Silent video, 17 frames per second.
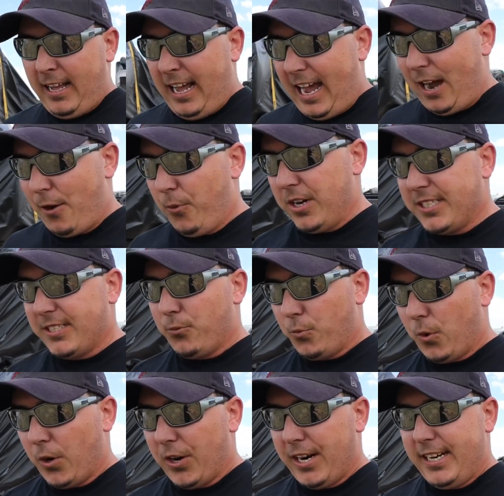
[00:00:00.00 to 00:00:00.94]
I wasn't
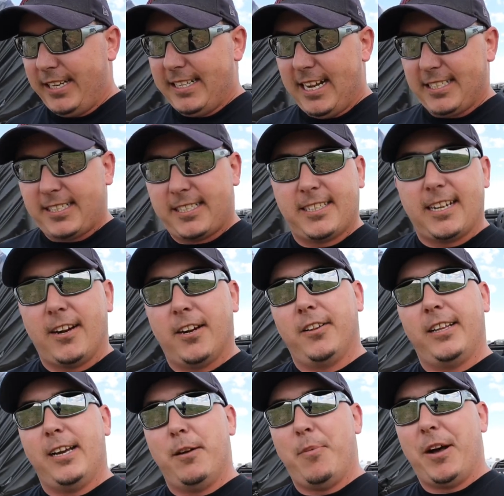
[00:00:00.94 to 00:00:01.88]
worried
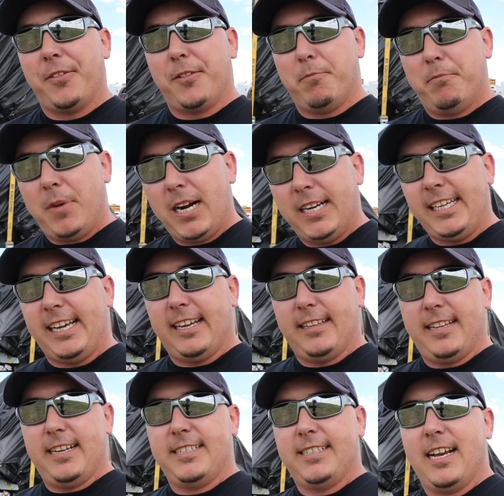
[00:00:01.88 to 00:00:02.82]
necessarily about the money at
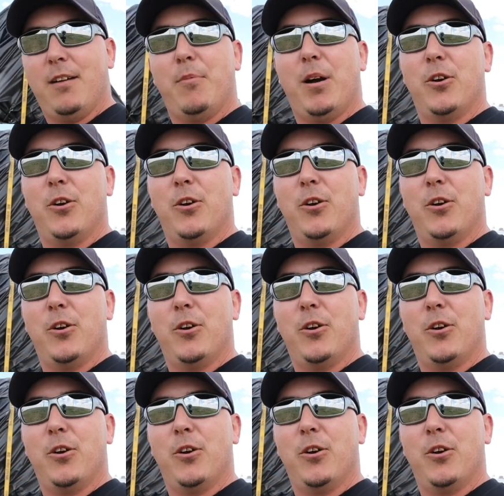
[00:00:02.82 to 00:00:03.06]
that time.